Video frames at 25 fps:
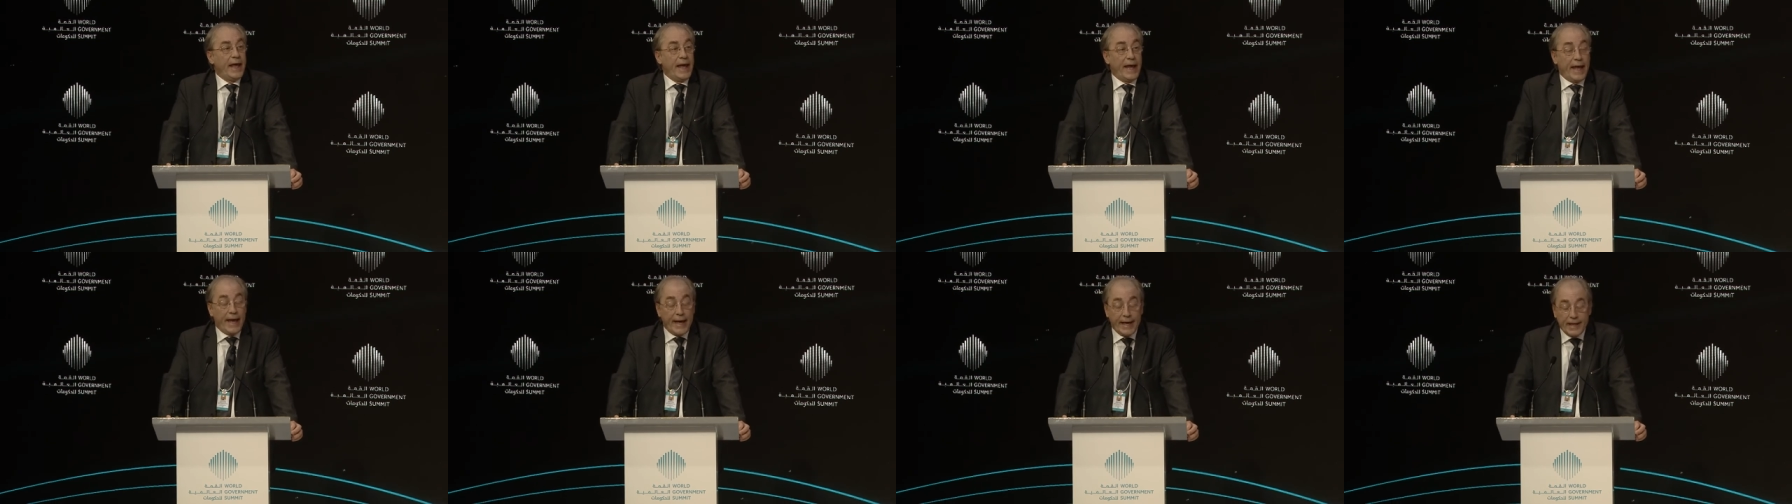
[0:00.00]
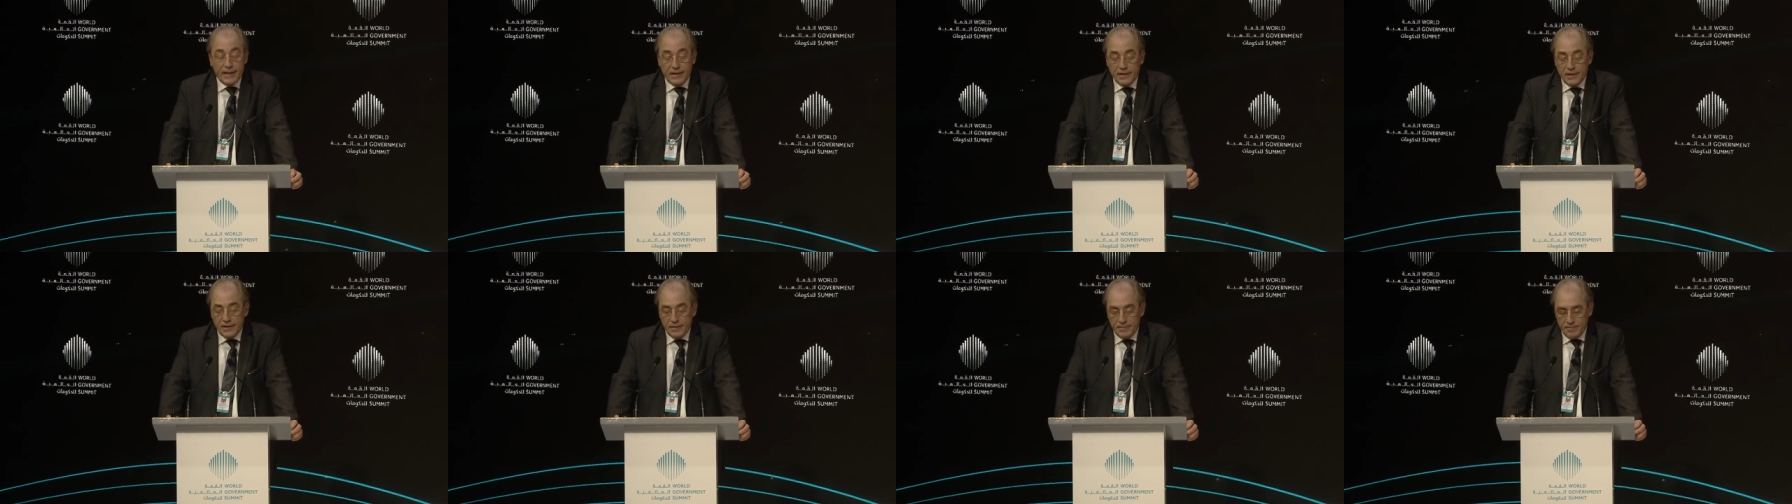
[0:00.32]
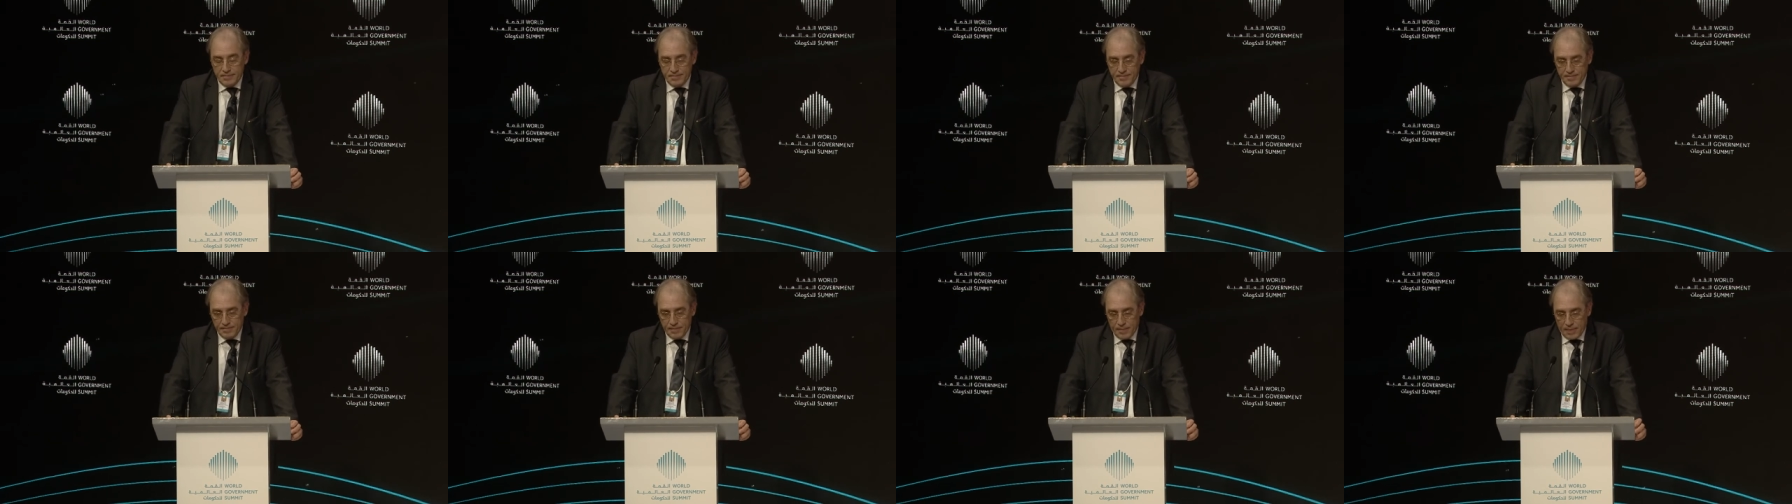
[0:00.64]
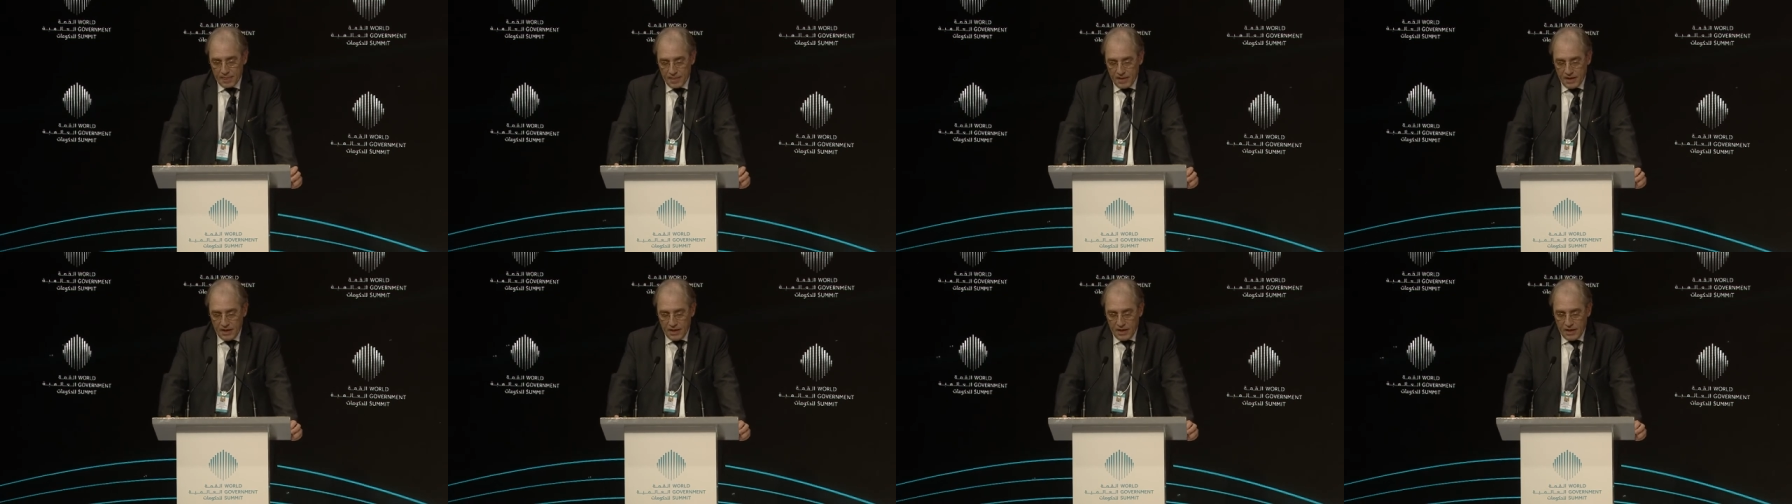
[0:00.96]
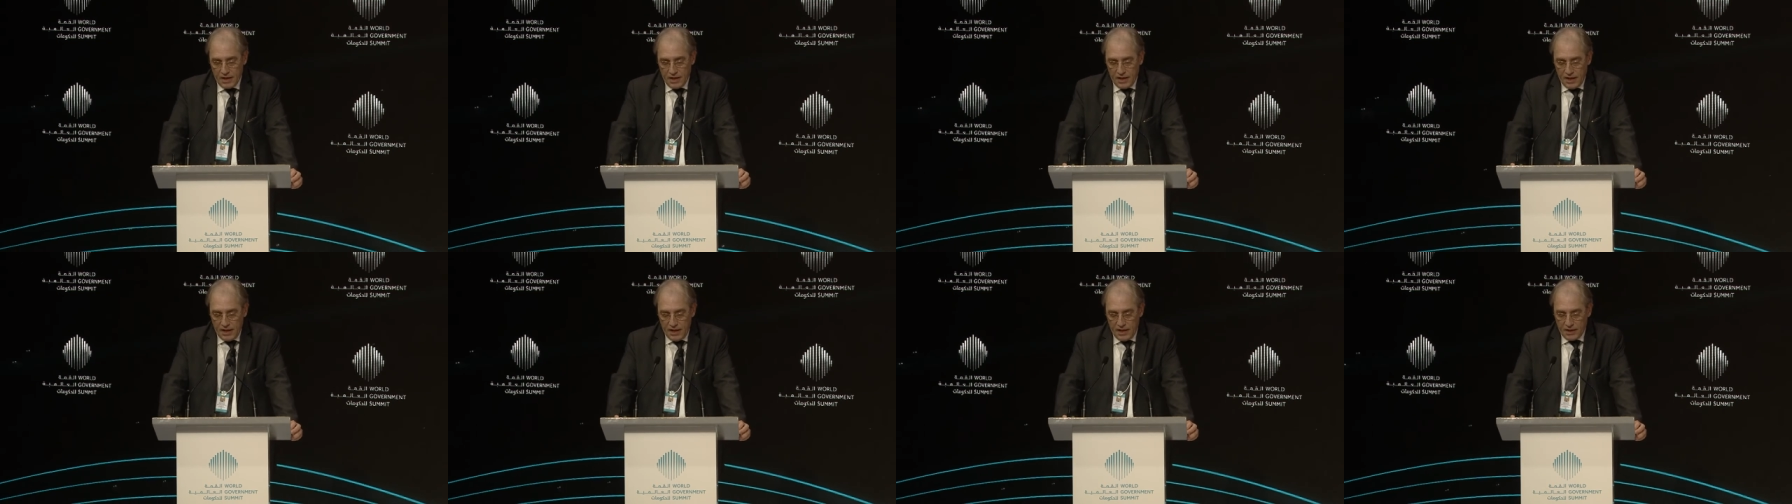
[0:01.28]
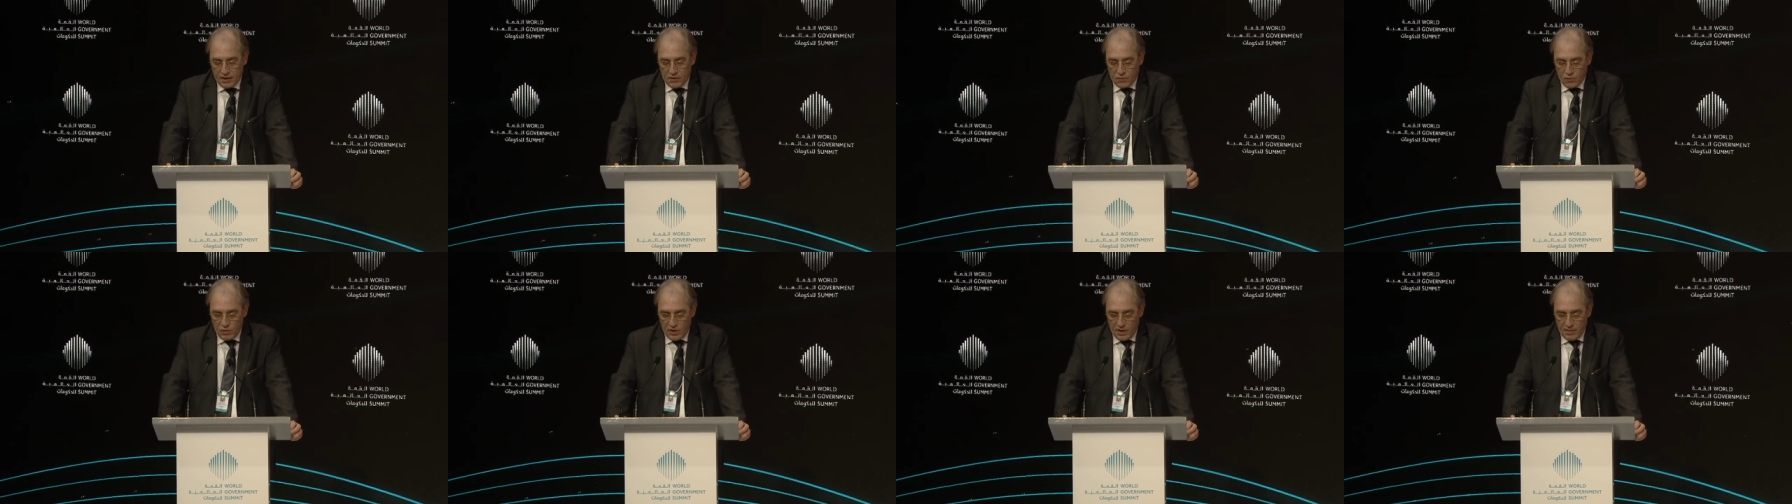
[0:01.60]
and
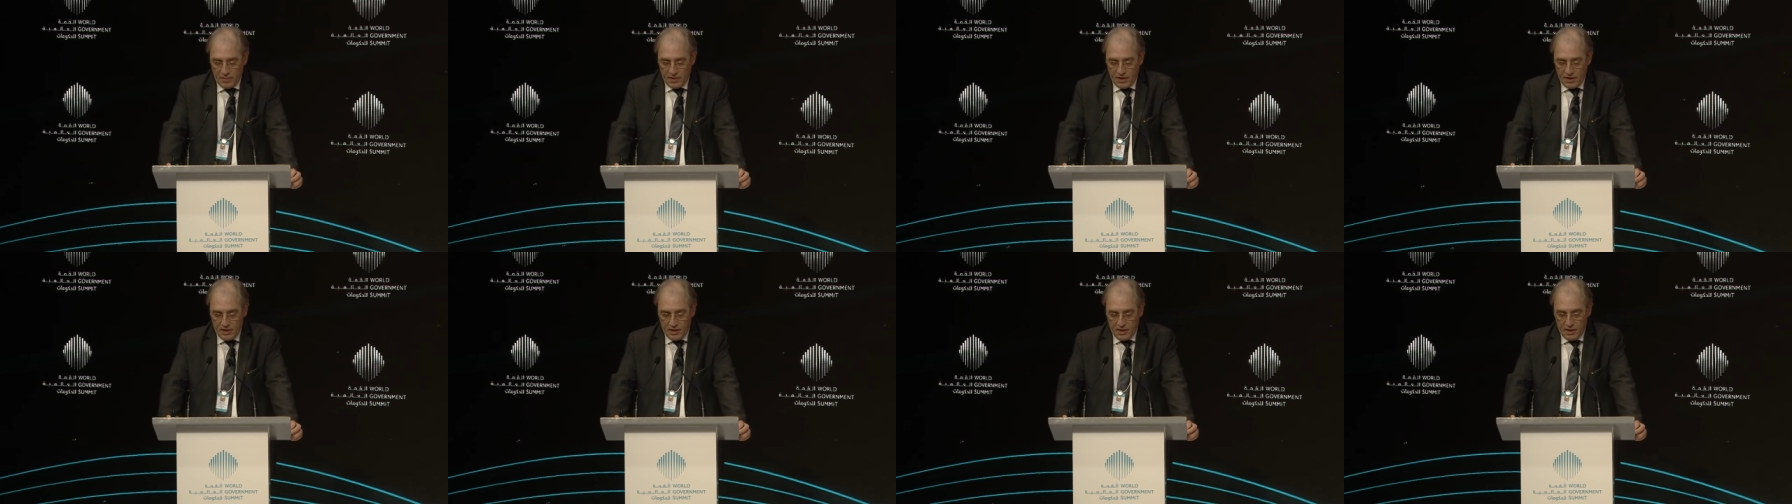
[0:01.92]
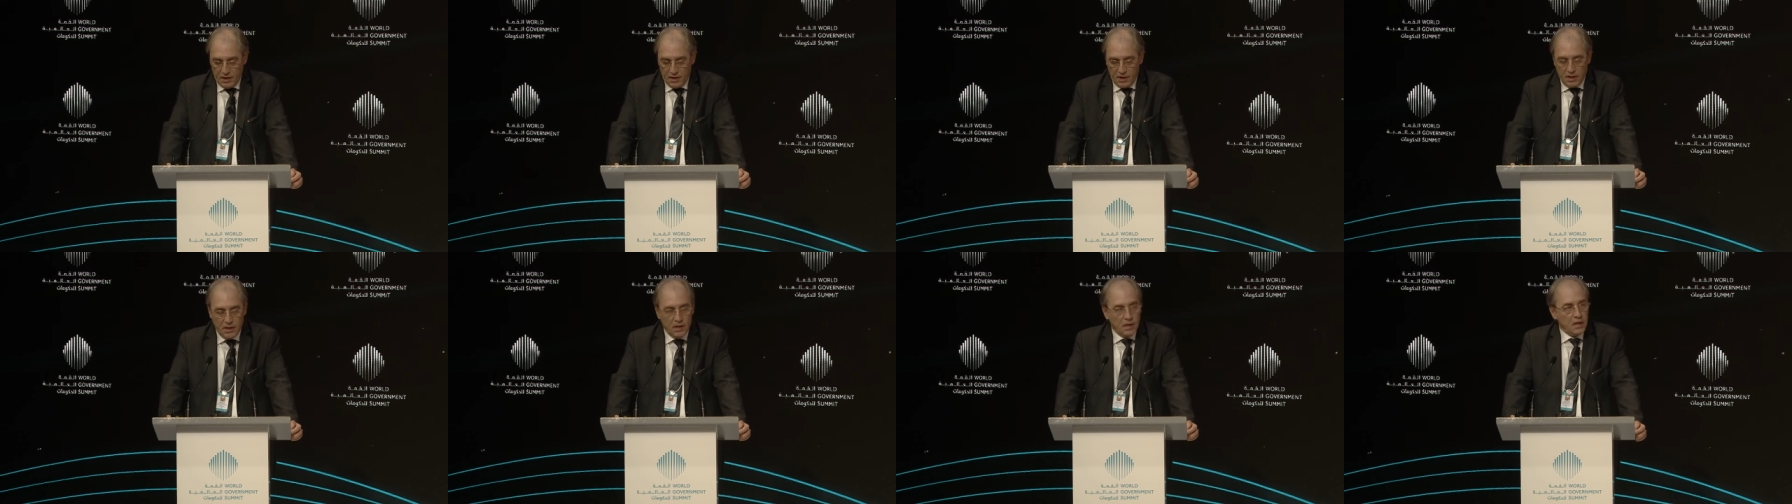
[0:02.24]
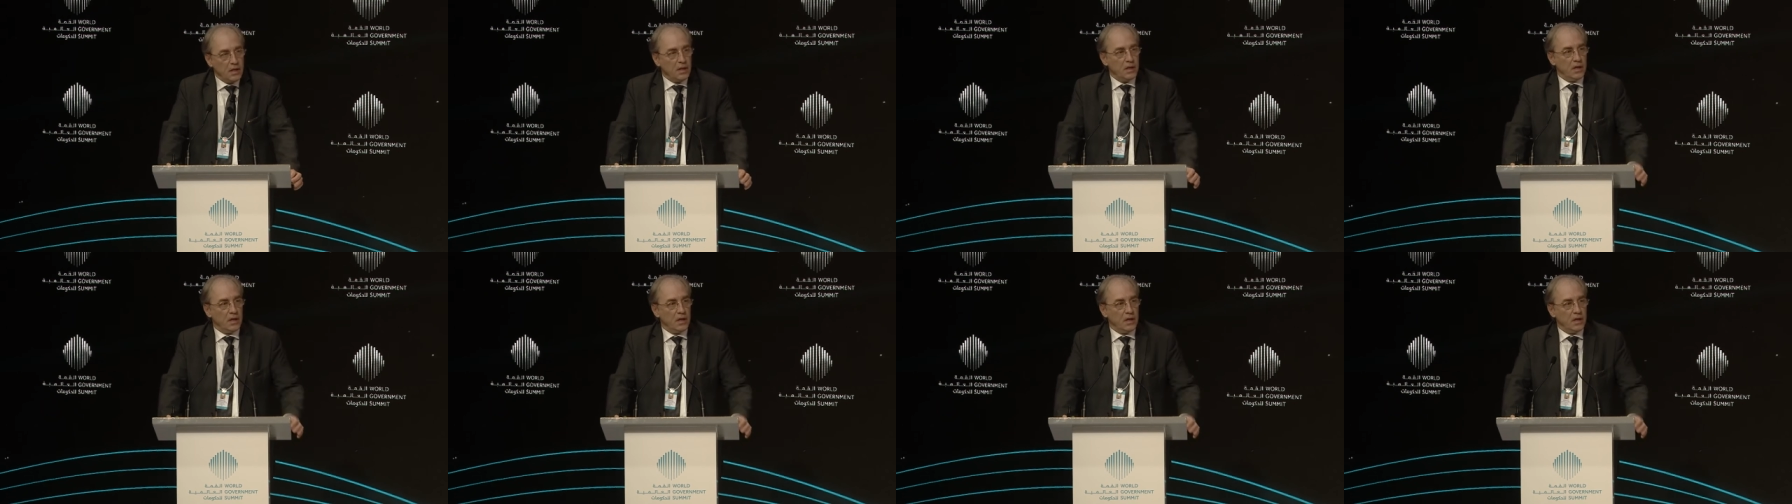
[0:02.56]
it will be